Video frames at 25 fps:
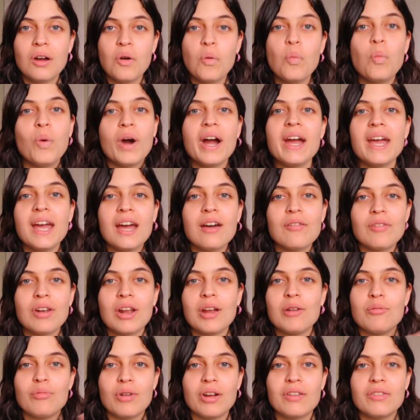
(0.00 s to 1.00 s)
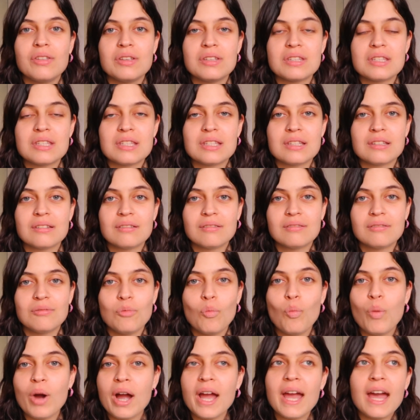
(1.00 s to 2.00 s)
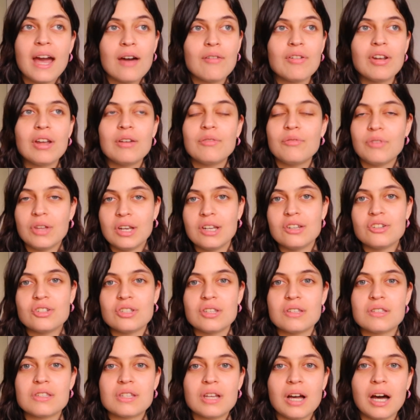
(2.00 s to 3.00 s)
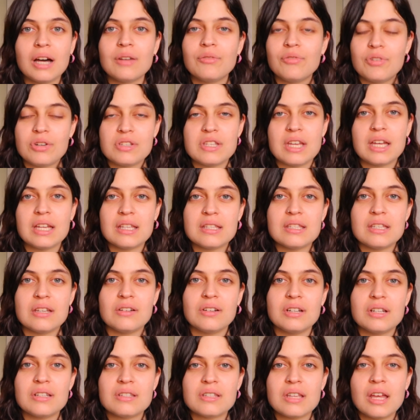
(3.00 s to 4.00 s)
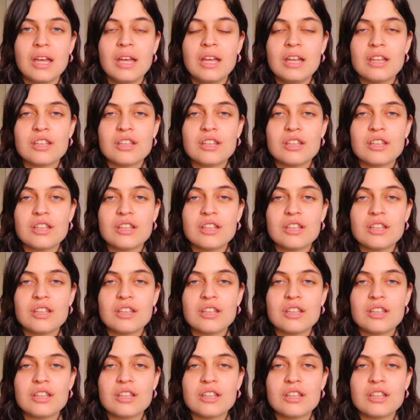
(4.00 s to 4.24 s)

Why haven't I read this? Why haven't I finished this godforsaken series